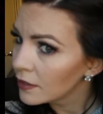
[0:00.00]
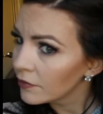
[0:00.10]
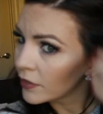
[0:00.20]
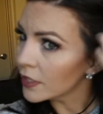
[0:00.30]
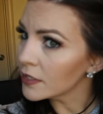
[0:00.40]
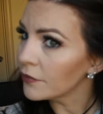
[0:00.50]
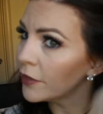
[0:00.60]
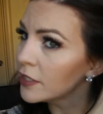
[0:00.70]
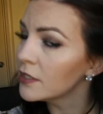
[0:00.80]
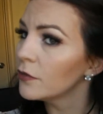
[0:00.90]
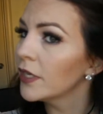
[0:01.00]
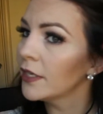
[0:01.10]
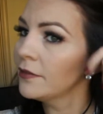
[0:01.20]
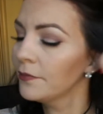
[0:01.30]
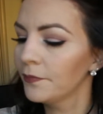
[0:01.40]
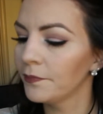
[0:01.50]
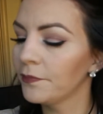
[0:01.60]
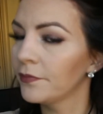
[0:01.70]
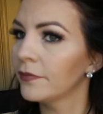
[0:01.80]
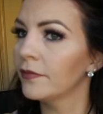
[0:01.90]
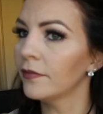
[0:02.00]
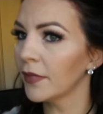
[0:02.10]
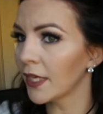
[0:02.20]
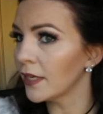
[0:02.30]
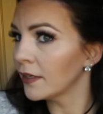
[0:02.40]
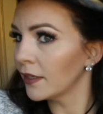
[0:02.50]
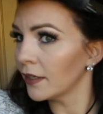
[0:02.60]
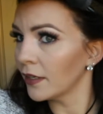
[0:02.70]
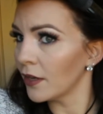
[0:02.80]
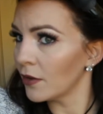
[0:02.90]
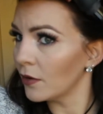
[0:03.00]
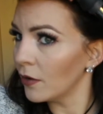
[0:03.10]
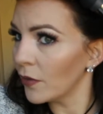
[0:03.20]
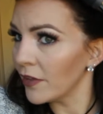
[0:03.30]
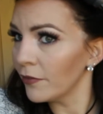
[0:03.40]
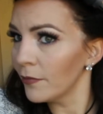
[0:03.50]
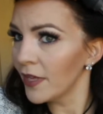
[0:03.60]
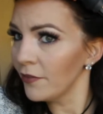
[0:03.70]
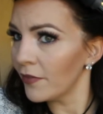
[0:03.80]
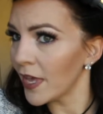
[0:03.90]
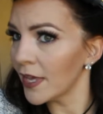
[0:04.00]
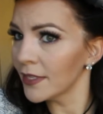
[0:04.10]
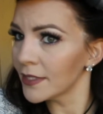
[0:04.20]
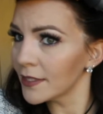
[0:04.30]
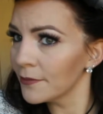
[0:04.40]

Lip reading: For this first one, I'm again gonna go away from my face.